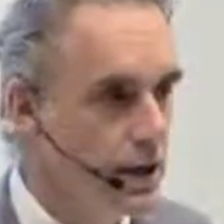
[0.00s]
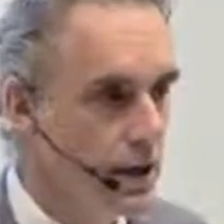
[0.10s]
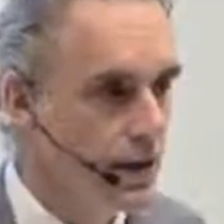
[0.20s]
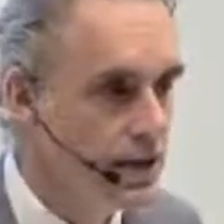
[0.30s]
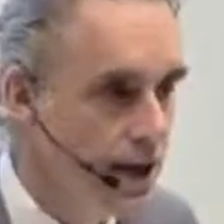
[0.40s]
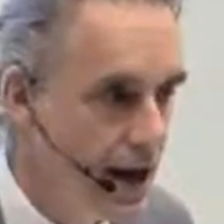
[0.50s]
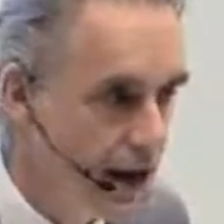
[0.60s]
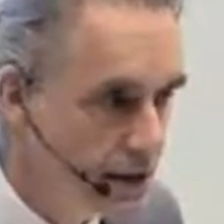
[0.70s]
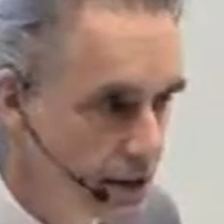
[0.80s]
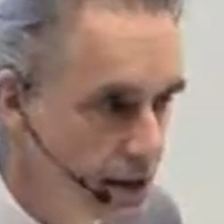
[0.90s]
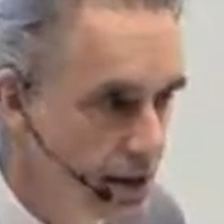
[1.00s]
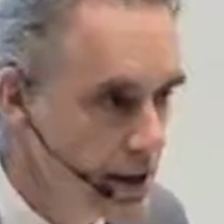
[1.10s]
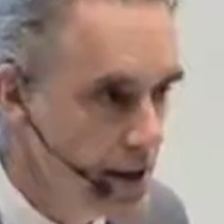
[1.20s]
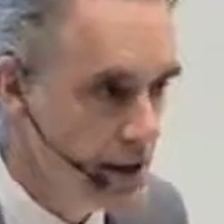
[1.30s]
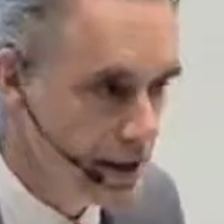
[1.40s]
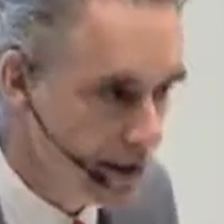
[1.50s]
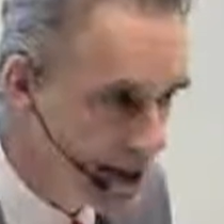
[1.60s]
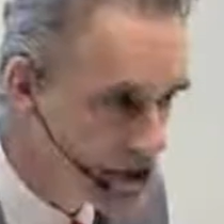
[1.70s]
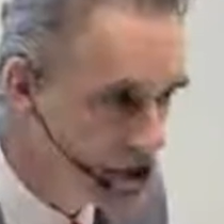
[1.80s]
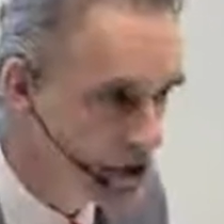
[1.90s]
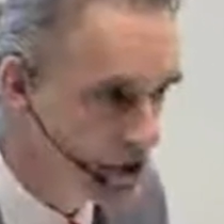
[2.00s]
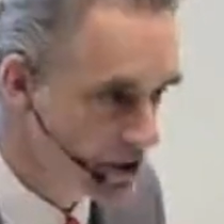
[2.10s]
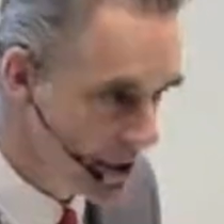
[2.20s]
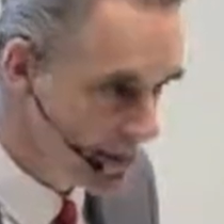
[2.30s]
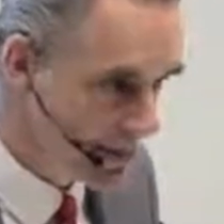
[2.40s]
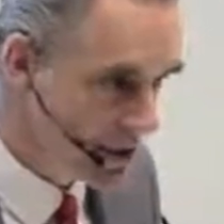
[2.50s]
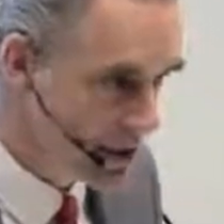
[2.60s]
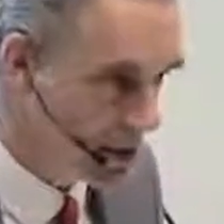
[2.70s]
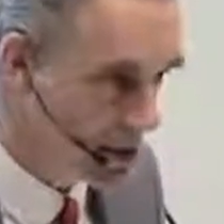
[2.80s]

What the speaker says: Now, is that actually a contentious statement?